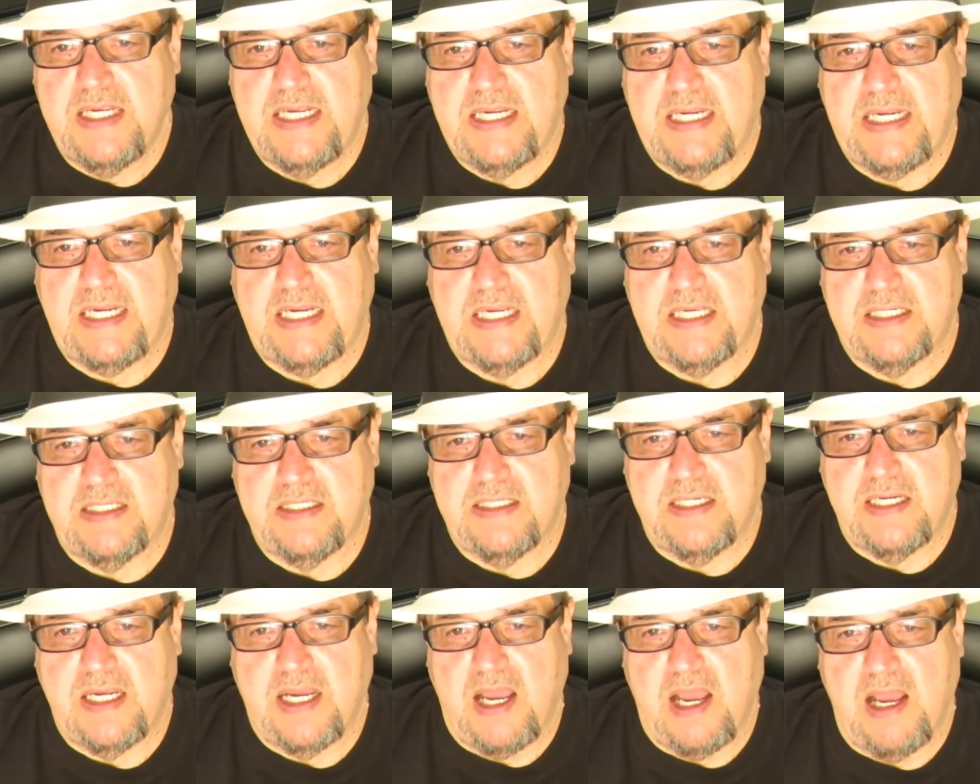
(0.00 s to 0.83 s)

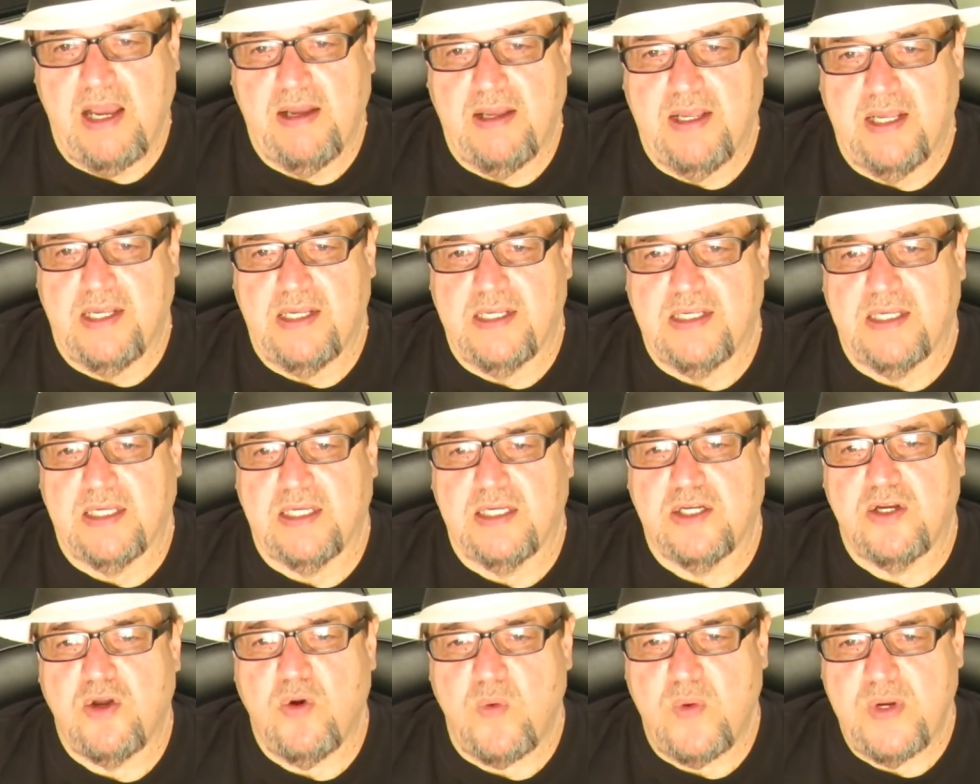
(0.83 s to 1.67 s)
And
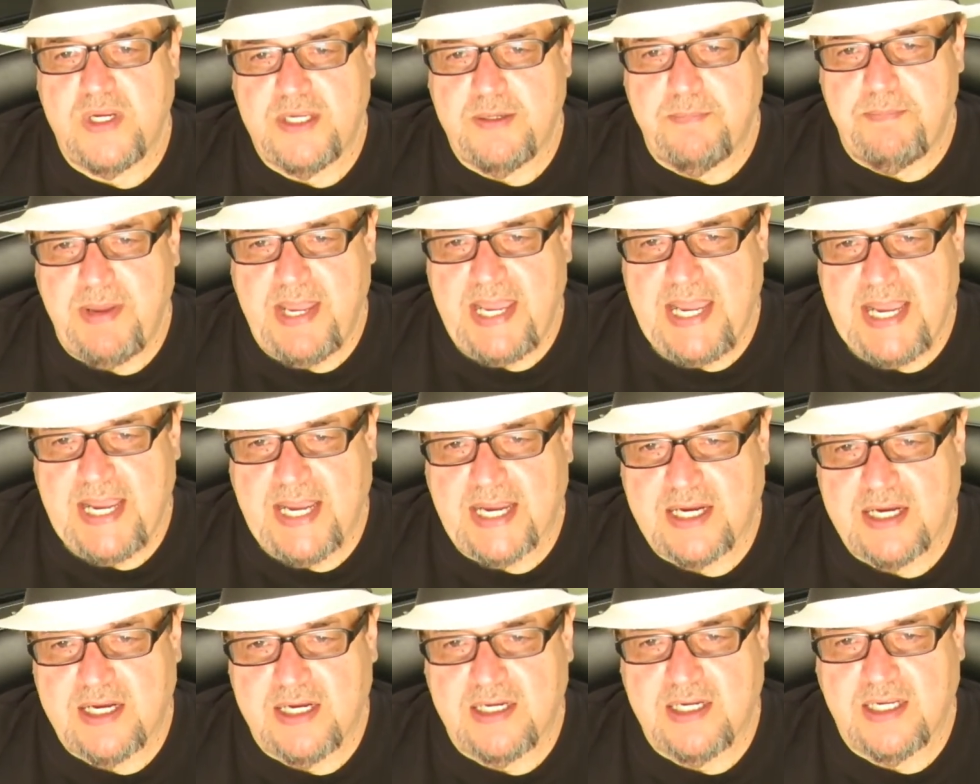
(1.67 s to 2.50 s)
going
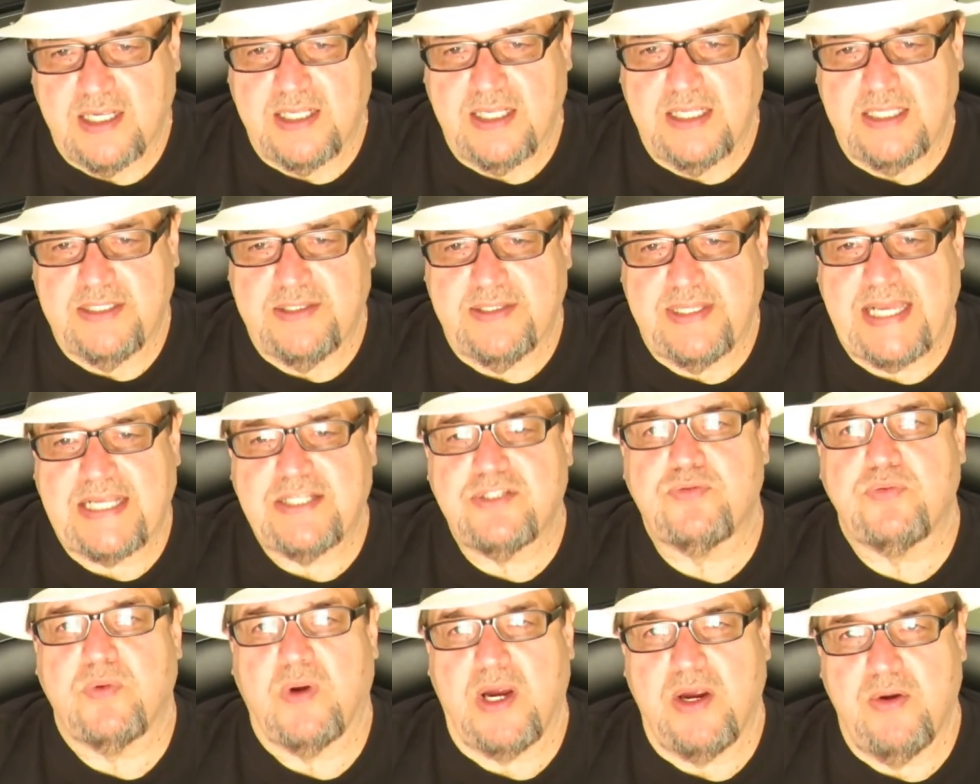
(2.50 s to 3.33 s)
back,
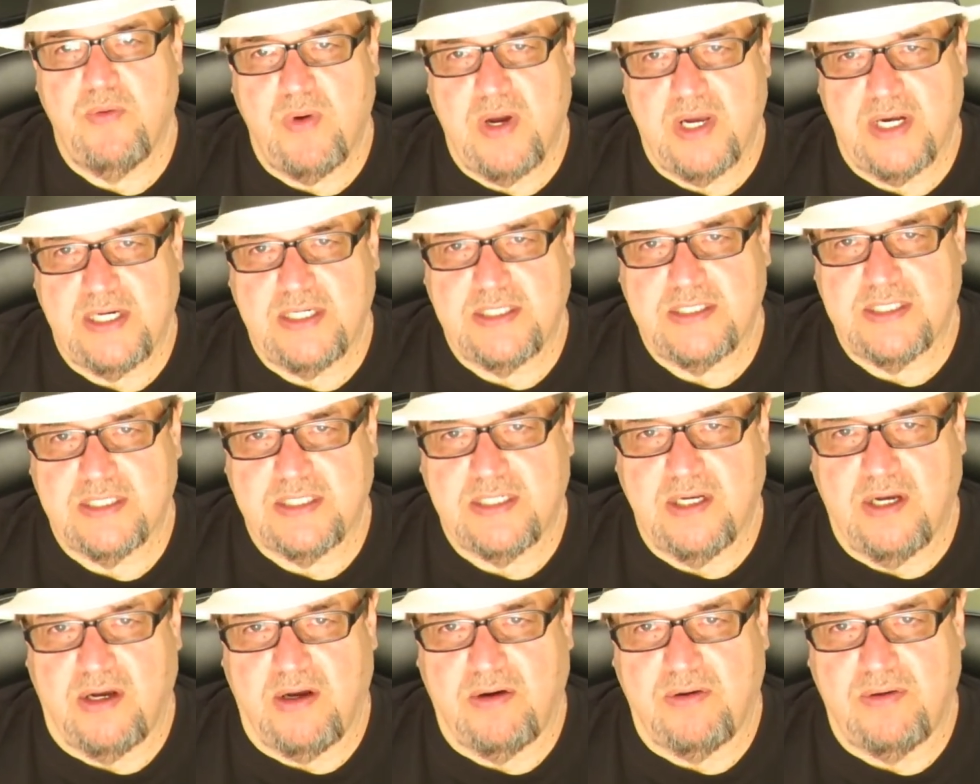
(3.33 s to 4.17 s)
that's where I wanted to
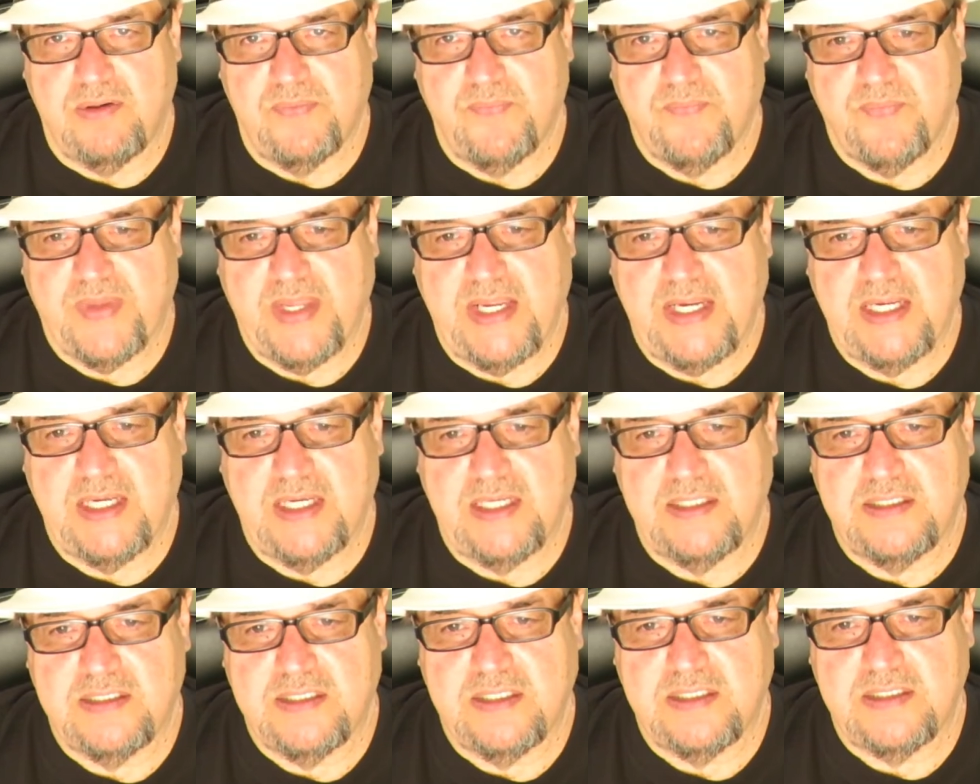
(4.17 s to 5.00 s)
go.
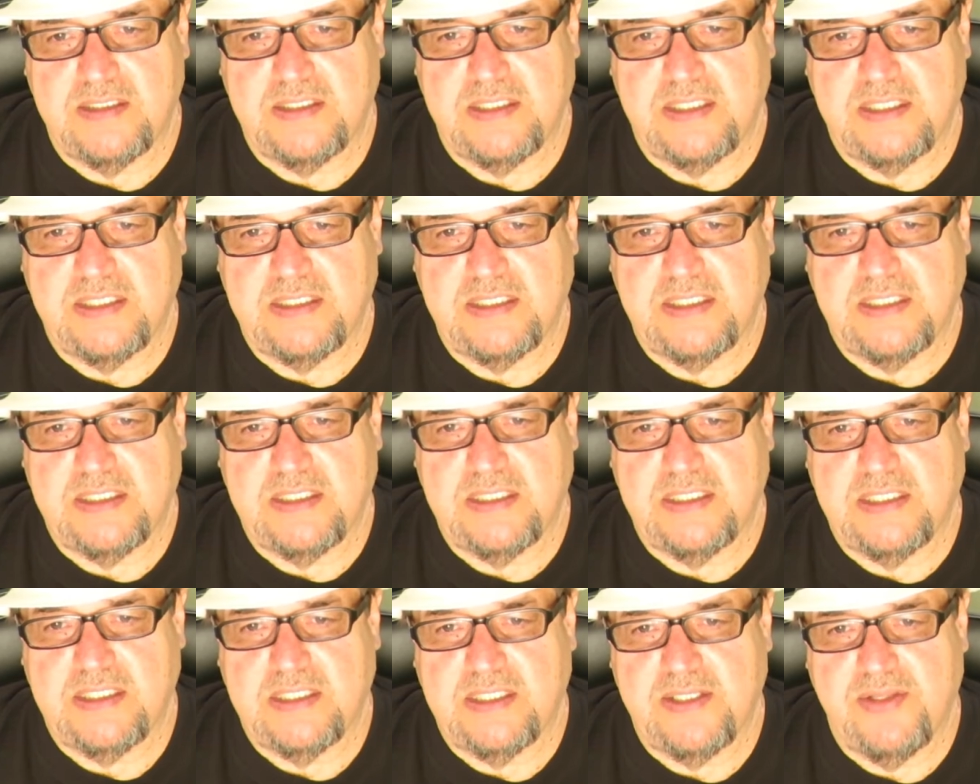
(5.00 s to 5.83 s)
And
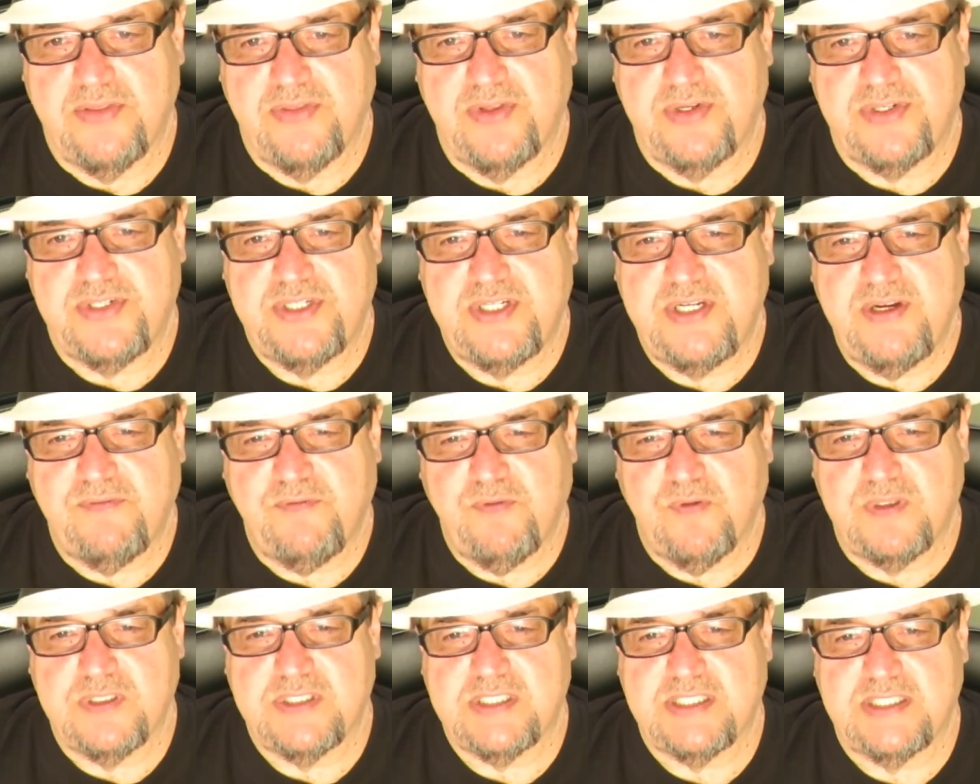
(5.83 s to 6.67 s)
the
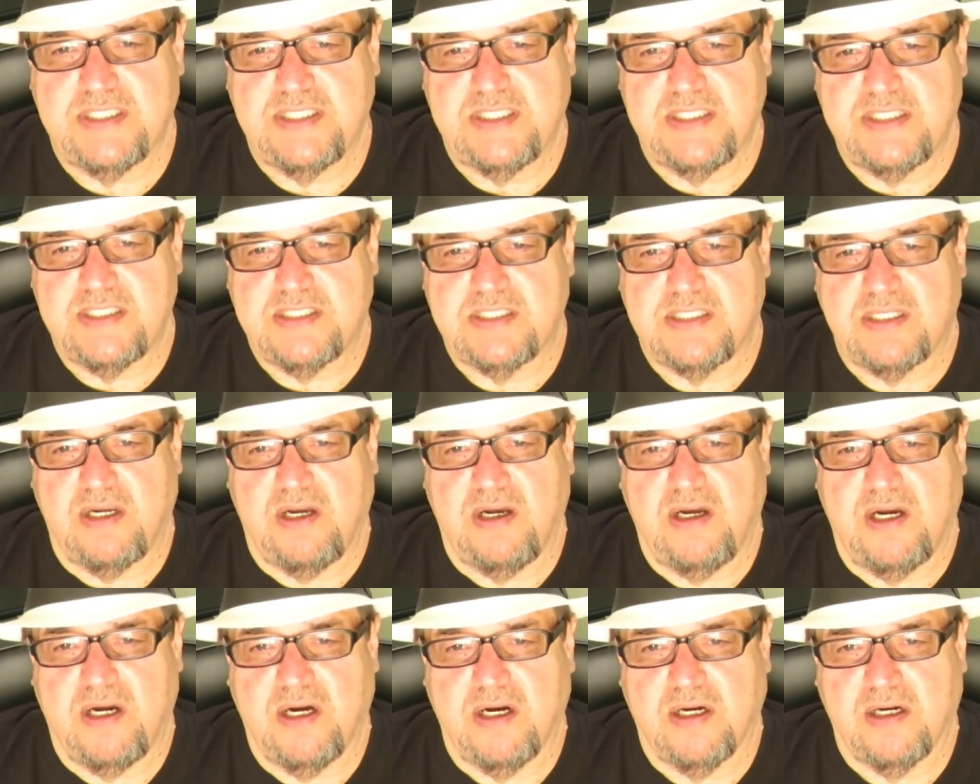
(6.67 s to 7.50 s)
differences
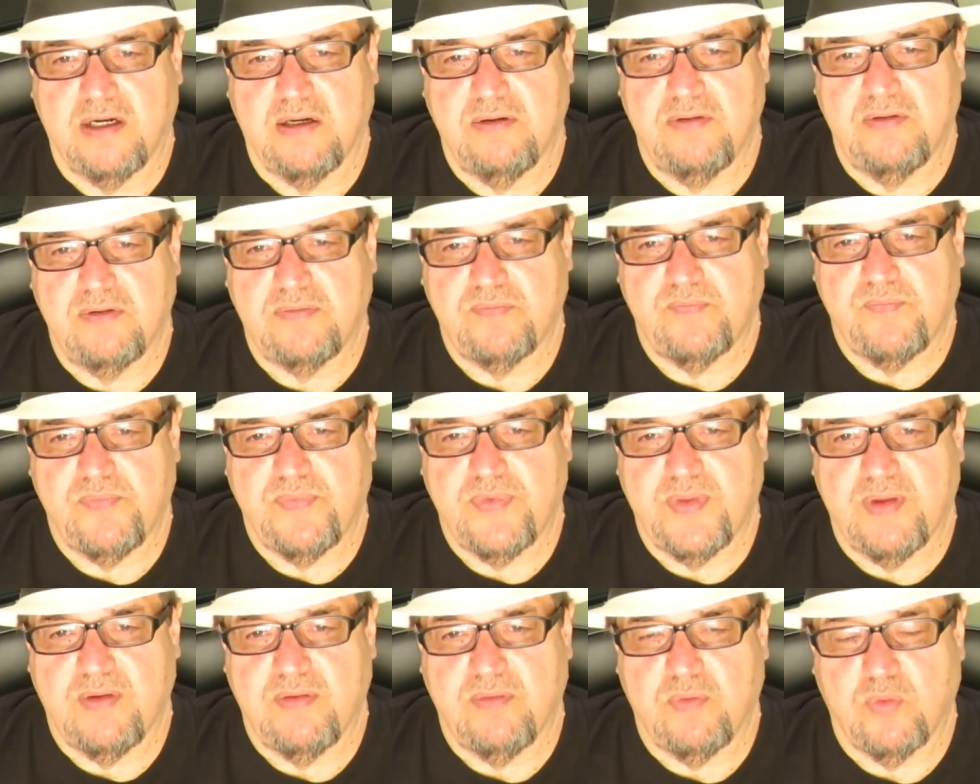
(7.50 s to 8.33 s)
are
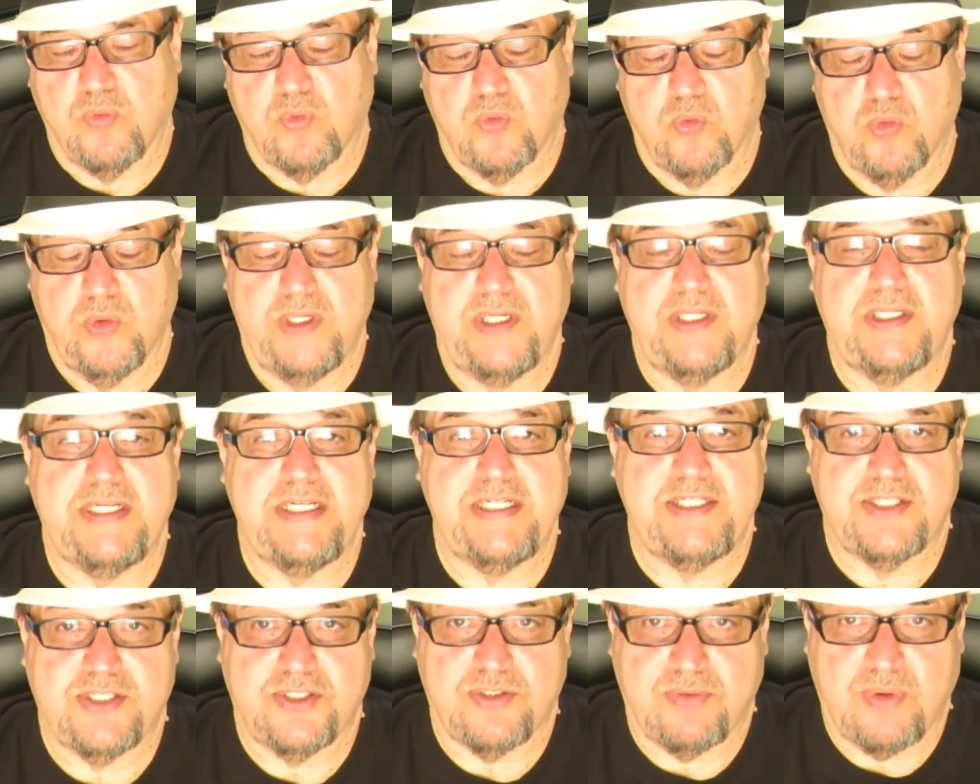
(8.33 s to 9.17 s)

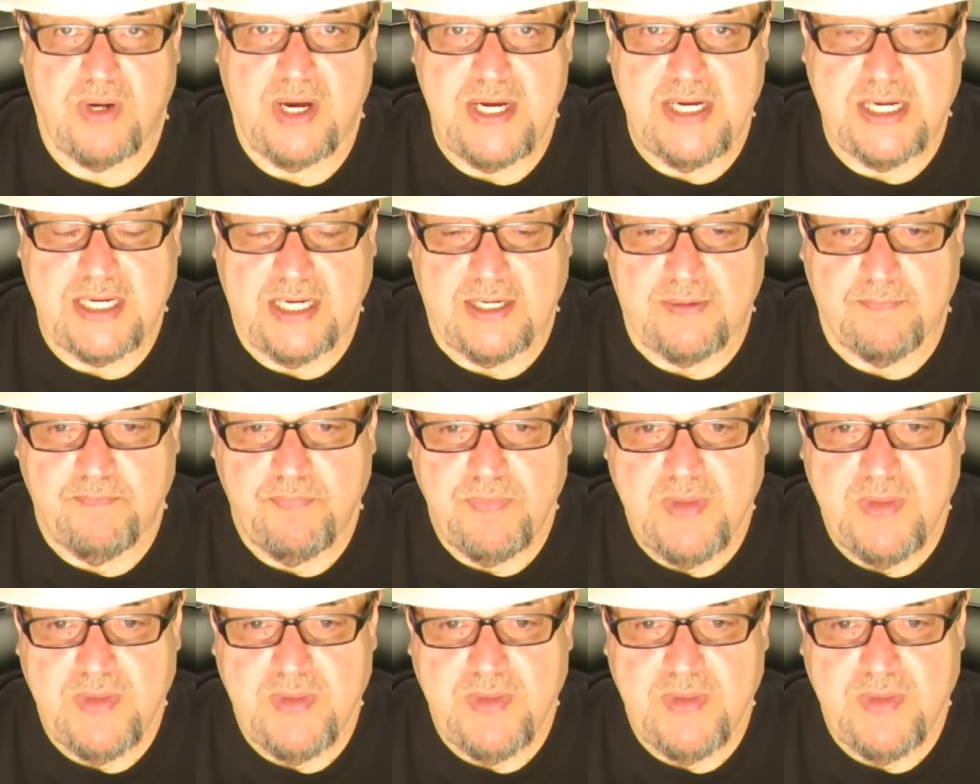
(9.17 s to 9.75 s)
really striking.